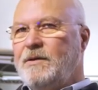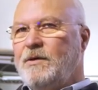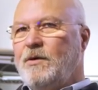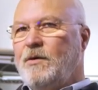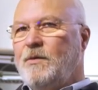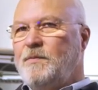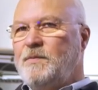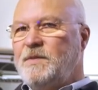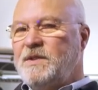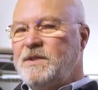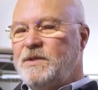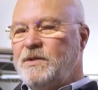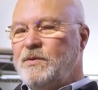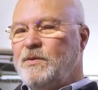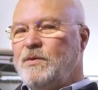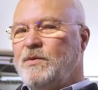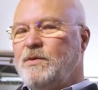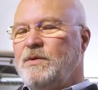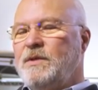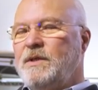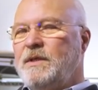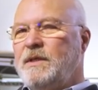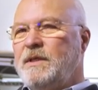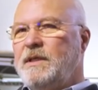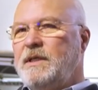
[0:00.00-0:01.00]
But I
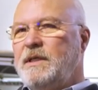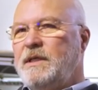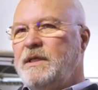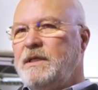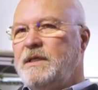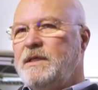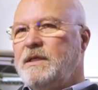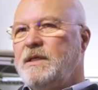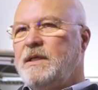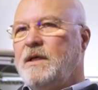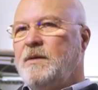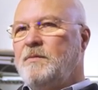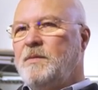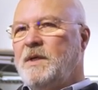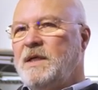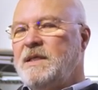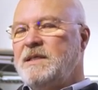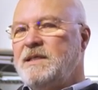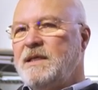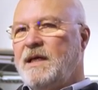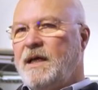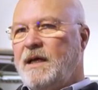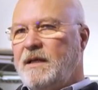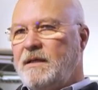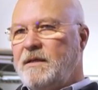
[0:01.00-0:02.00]
didn't have a good
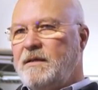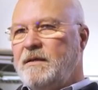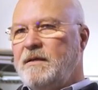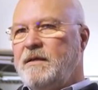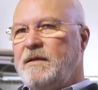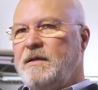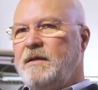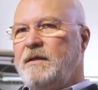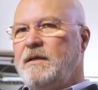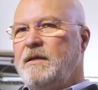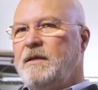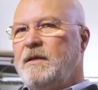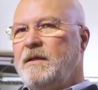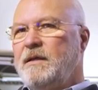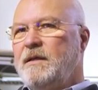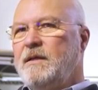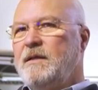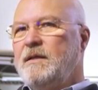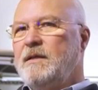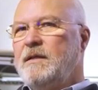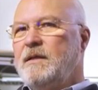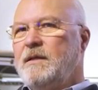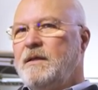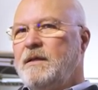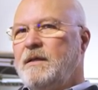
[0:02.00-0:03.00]
feeling with
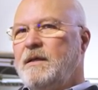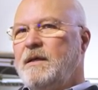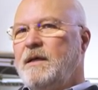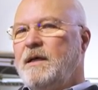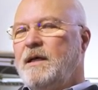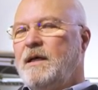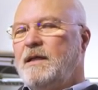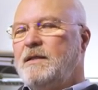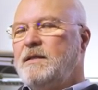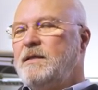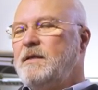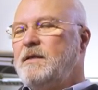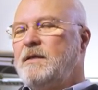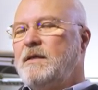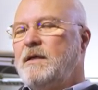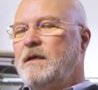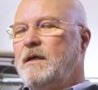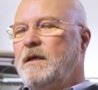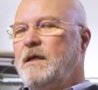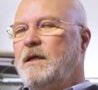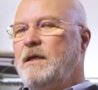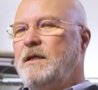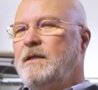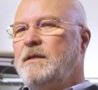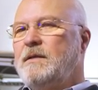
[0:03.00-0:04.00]
either of those
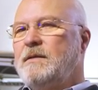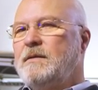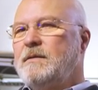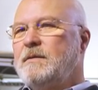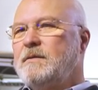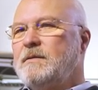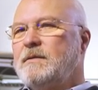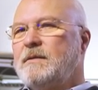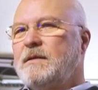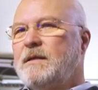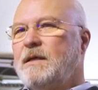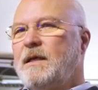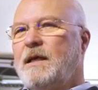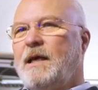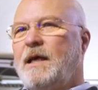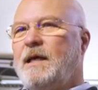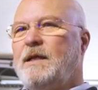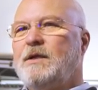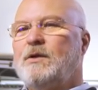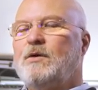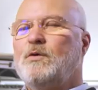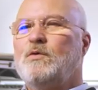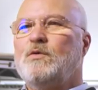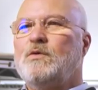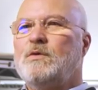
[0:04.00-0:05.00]
options I
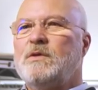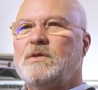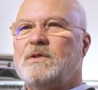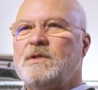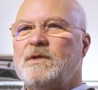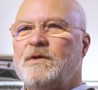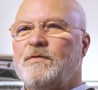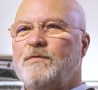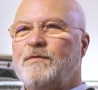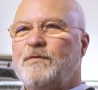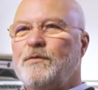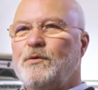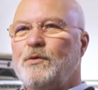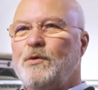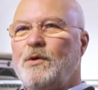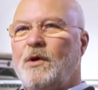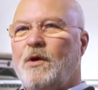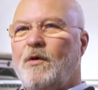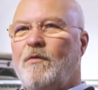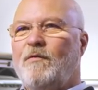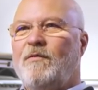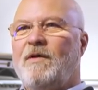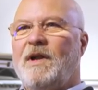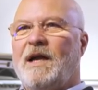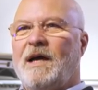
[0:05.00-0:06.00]
had for the
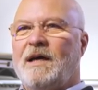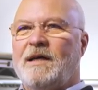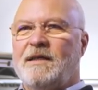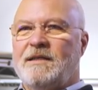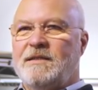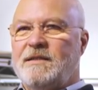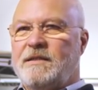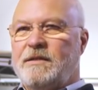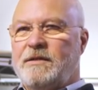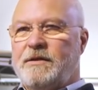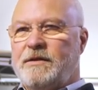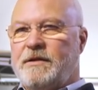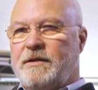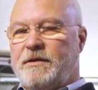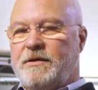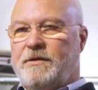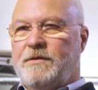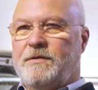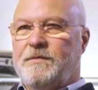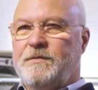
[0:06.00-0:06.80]
long term.